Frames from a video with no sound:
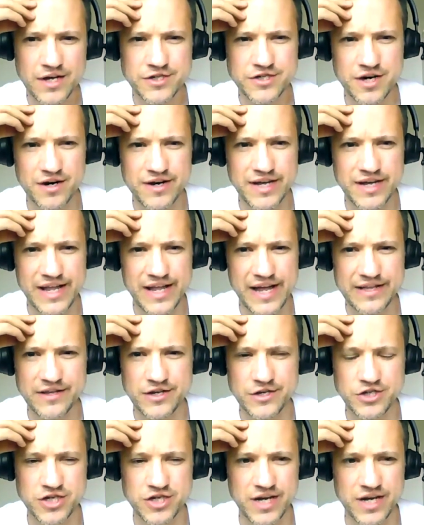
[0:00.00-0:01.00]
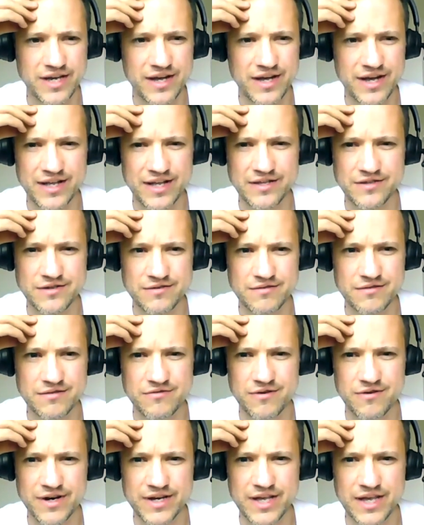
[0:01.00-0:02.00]
chuck in energy, and
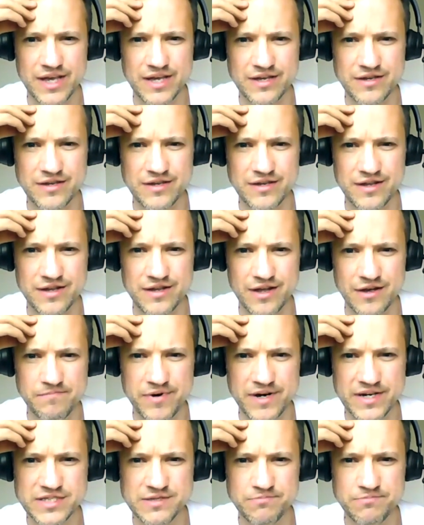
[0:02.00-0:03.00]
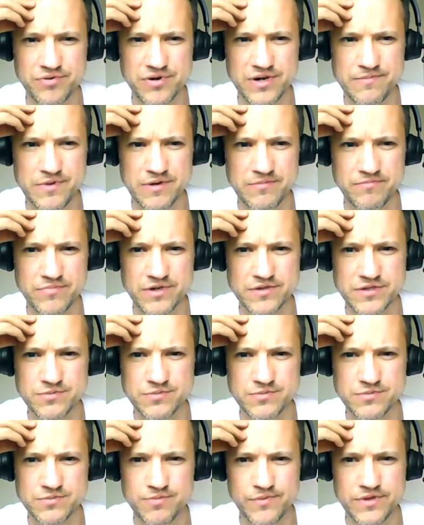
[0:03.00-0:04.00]
crikey, you know, buy some premium
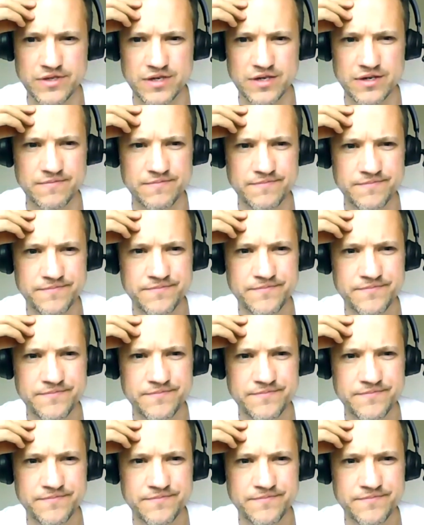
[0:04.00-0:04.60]
bonds. Why wouldn't you?